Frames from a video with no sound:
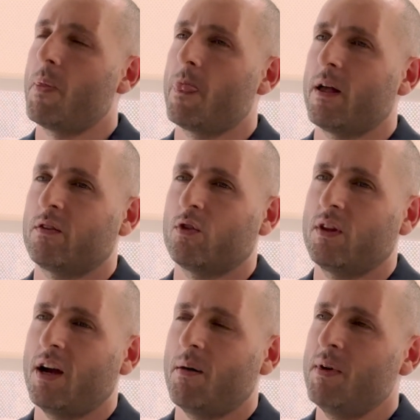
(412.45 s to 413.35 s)
And so
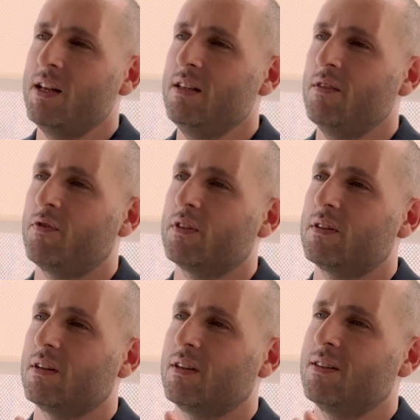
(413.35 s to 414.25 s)
there are many different
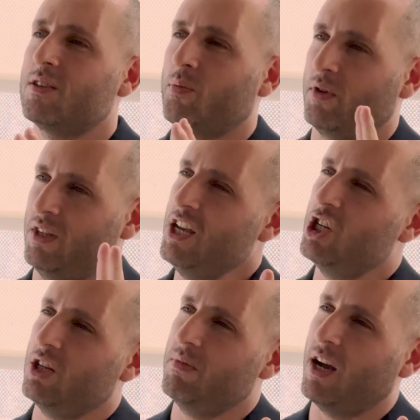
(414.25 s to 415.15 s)

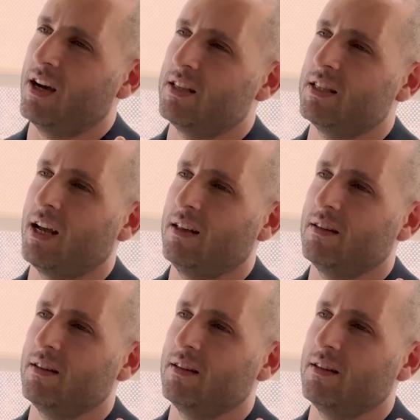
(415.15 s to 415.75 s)
interpretations behind that.